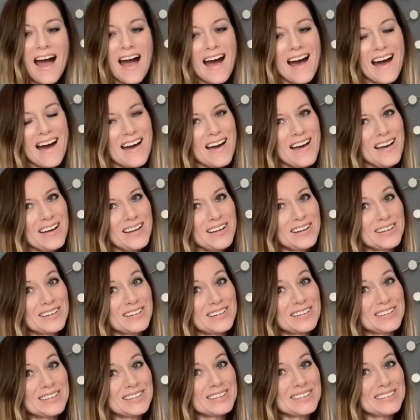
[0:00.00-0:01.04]

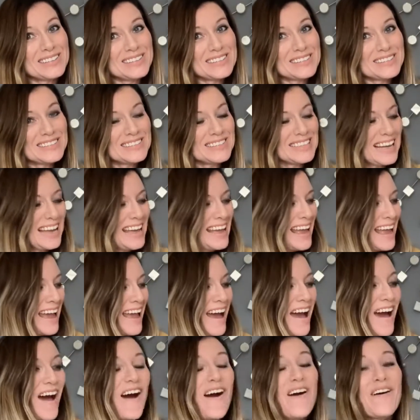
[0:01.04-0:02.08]
Oh,
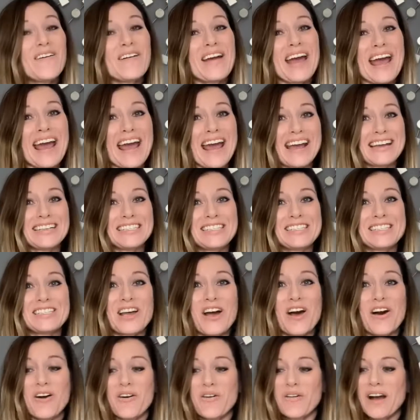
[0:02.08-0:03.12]
okay,
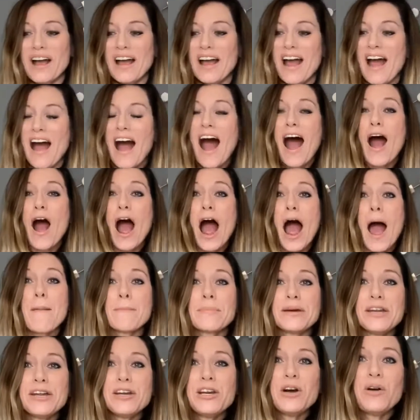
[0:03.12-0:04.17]
so I'm
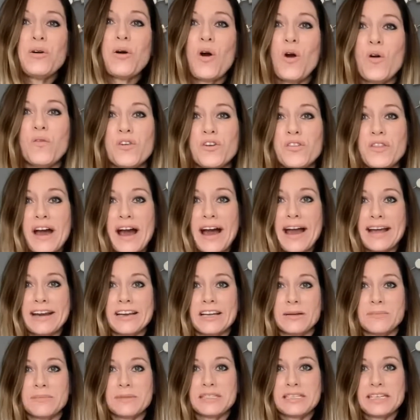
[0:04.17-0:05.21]
gonna go over the
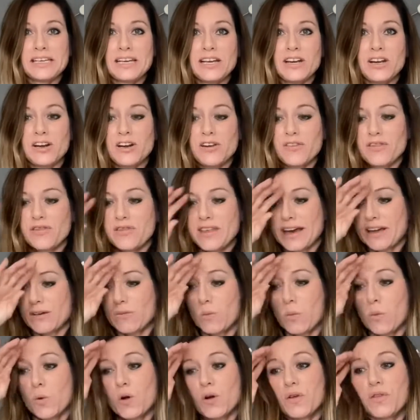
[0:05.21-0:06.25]
items here that
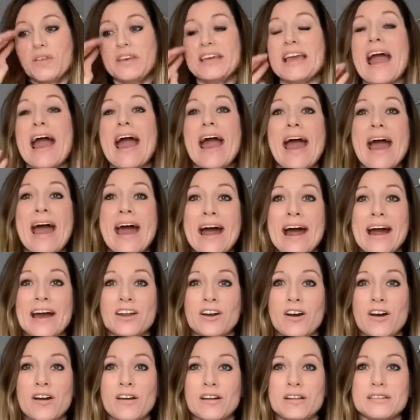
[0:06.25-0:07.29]
were the
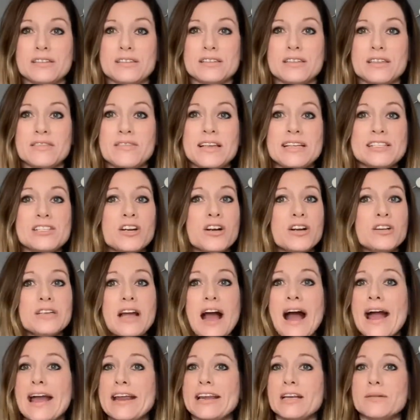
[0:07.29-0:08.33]
add-ons. These are
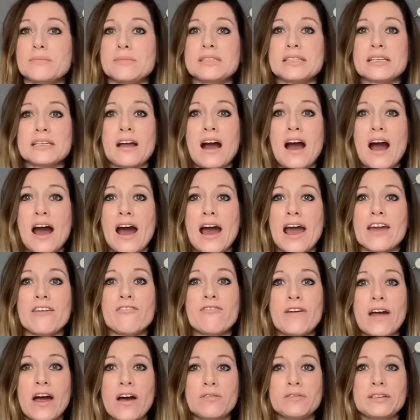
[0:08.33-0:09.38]
items that I
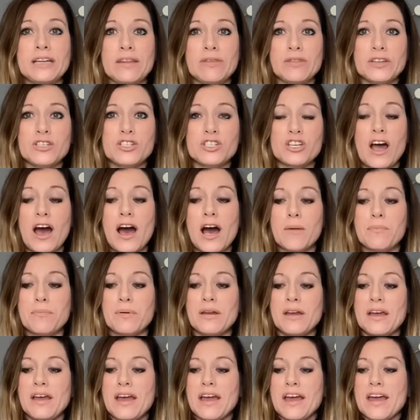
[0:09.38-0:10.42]
found in the shop
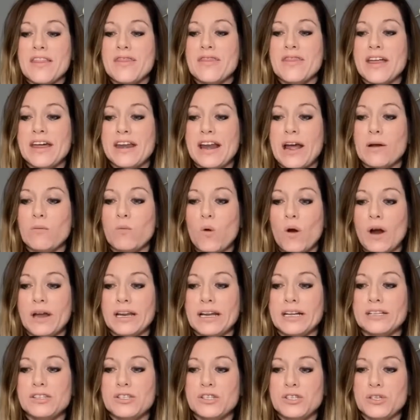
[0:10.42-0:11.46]
that I
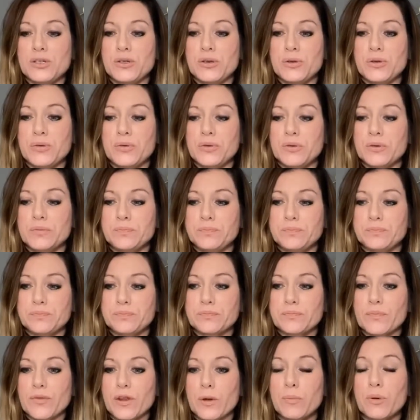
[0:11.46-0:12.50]
wanted to
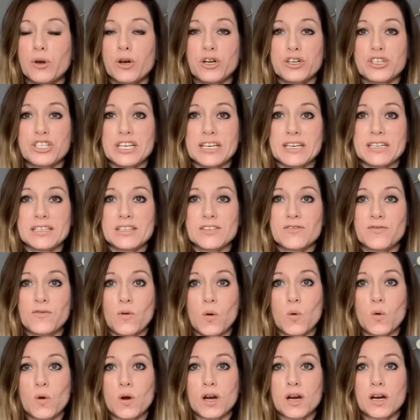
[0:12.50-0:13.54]
purchase
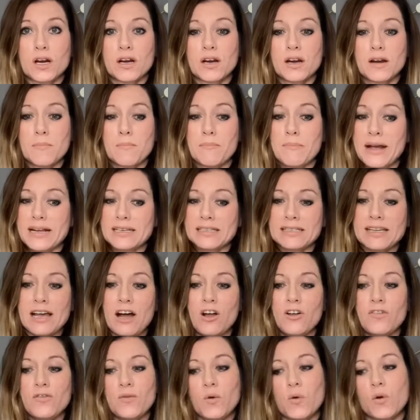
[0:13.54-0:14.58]
for
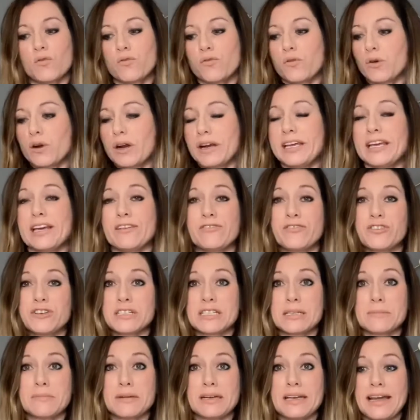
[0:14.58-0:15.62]
myself or for a gift for
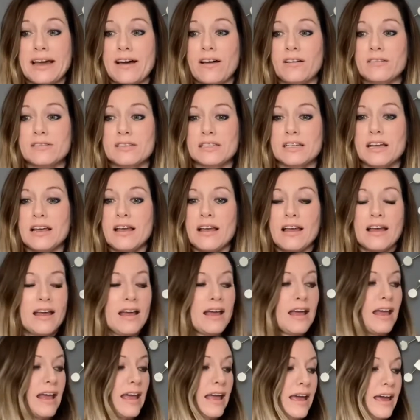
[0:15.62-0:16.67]
somebody else.
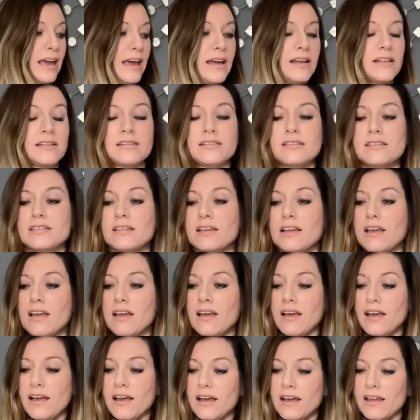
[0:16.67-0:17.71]
And
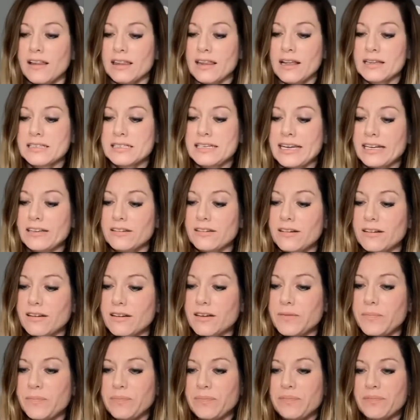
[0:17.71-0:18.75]
let's take a look.
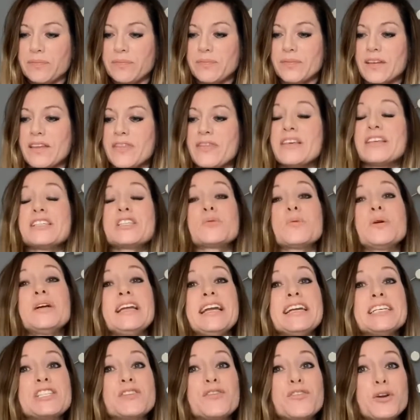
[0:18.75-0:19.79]
This one
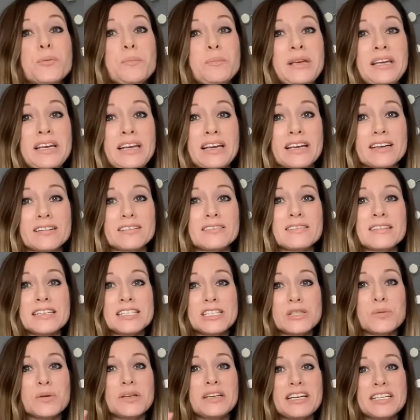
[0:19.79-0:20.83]
is for me.
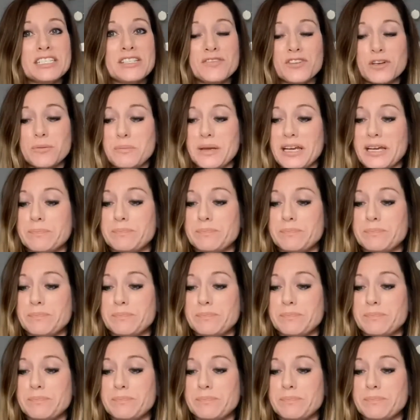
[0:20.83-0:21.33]
This one is for me.